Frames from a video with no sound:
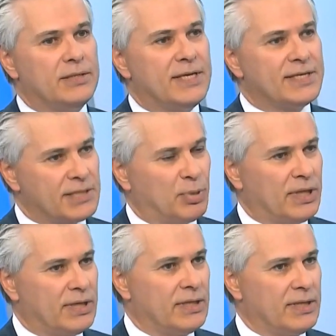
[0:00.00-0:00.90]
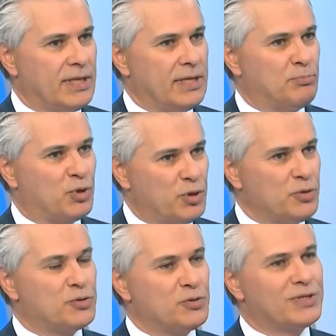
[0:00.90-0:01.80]
discipline in the
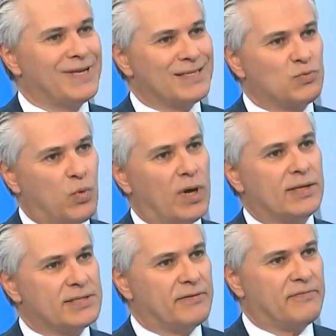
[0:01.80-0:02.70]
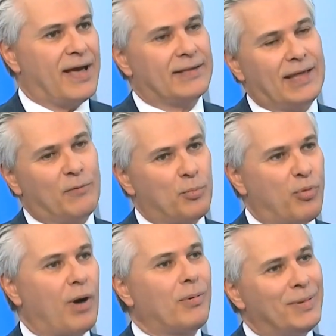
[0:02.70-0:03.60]
producers, as well as the fact that we're
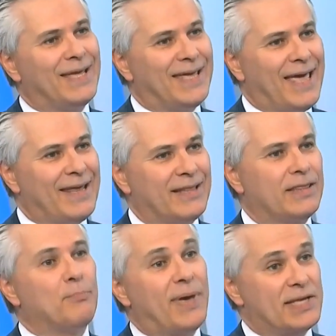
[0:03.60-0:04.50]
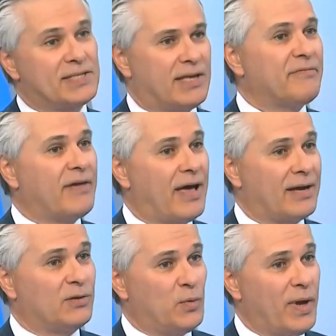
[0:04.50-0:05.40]
probably getting the best stuff
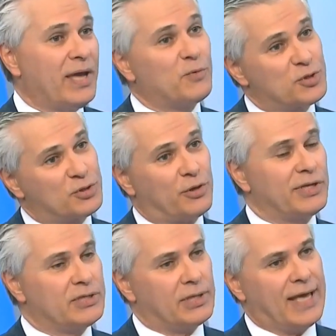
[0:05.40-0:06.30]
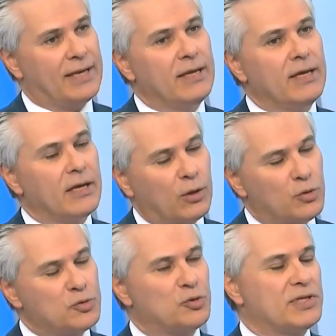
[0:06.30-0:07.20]
out of the way, and we're starting to get
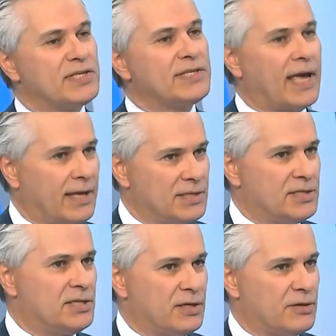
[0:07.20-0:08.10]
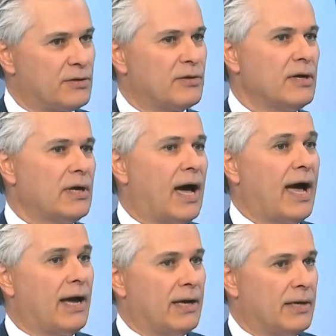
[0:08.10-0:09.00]
closer to second tier
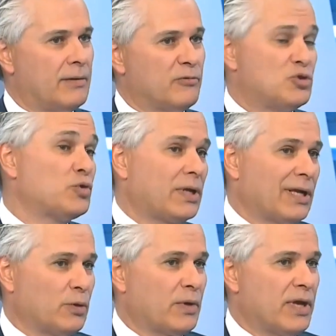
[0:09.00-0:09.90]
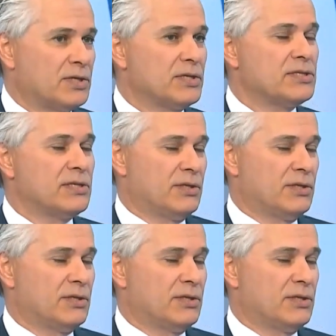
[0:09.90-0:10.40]
drilling locations